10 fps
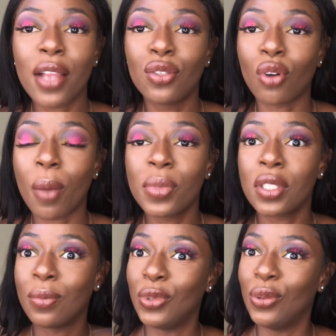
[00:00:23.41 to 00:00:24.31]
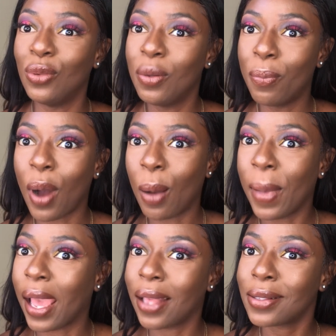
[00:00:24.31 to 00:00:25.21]
I drop some
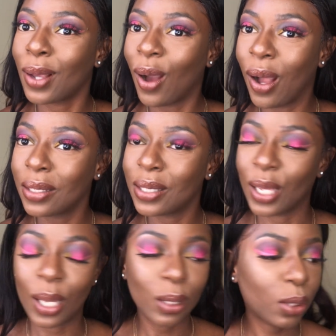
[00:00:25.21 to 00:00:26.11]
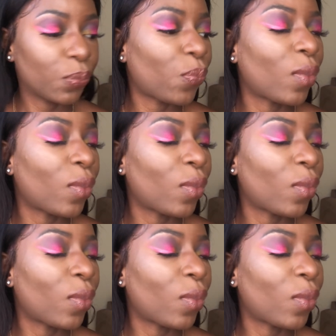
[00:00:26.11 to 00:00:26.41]
bomb ass content.